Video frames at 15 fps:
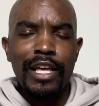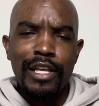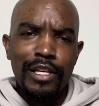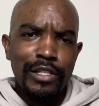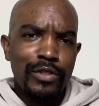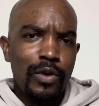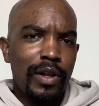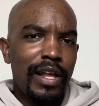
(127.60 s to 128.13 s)

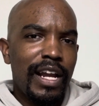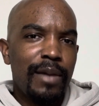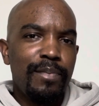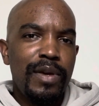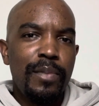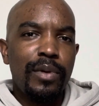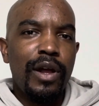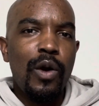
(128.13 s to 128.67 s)
So a lot of
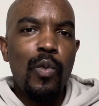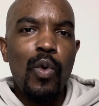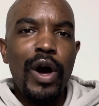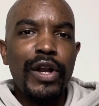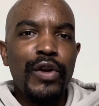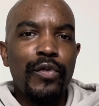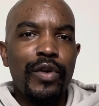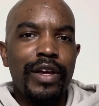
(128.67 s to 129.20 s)
people are
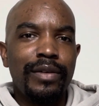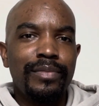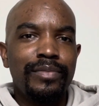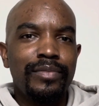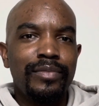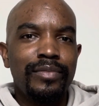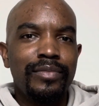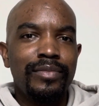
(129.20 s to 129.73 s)
wondering,
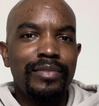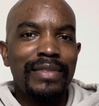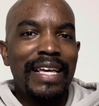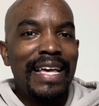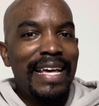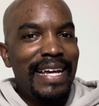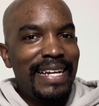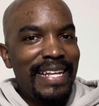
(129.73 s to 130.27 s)

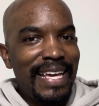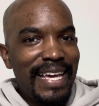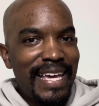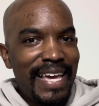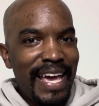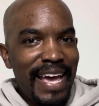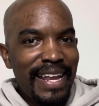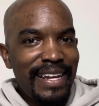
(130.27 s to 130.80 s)
did
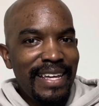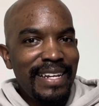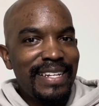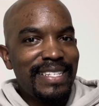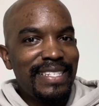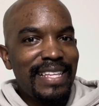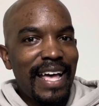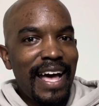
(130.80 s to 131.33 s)
Kandi
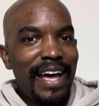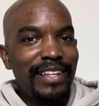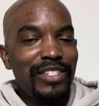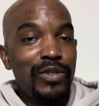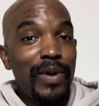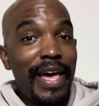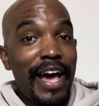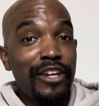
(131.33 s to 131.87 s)
decide
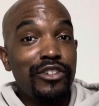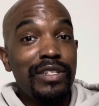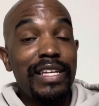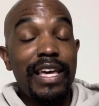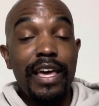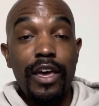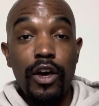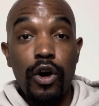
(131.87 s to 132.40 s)
to actually
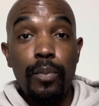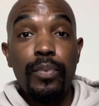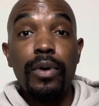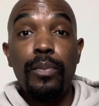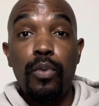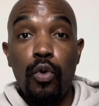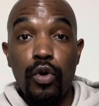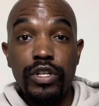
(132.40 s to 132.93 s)

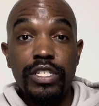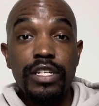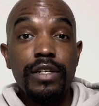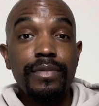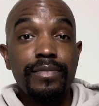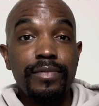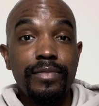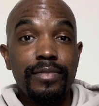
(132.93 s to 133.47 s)
help
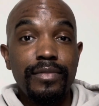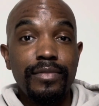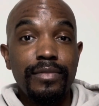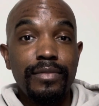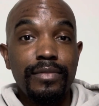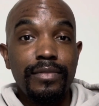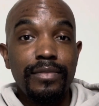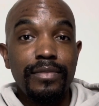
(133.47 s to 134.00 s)
Porsha?
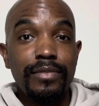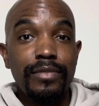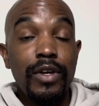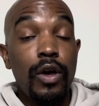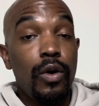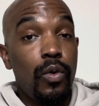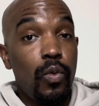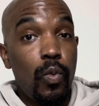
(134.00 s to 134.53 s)

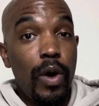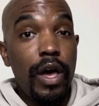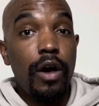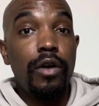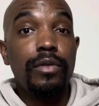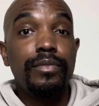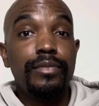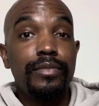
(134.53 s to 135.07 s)

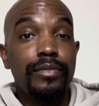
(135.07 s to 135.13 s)
Well,